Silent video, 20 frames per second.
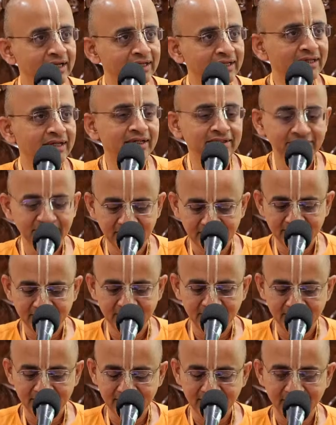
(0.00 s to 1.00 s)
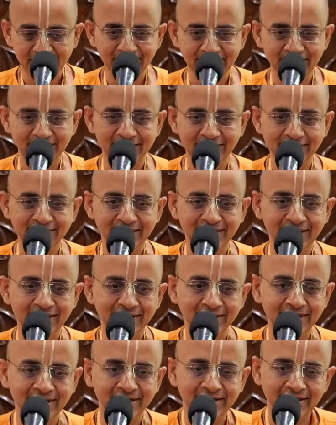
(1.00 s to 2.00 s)
Jaya Sri Chaitanya
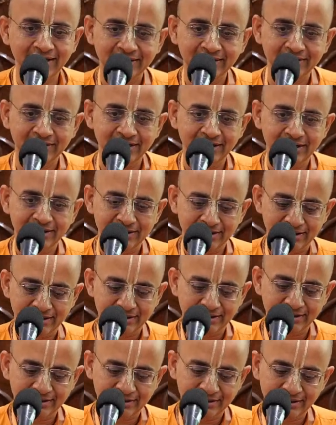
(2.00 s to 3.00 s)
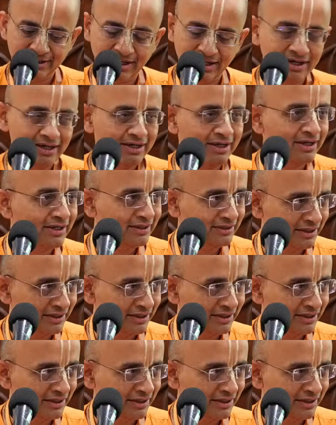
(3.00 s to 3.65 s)
Jaya Nityananda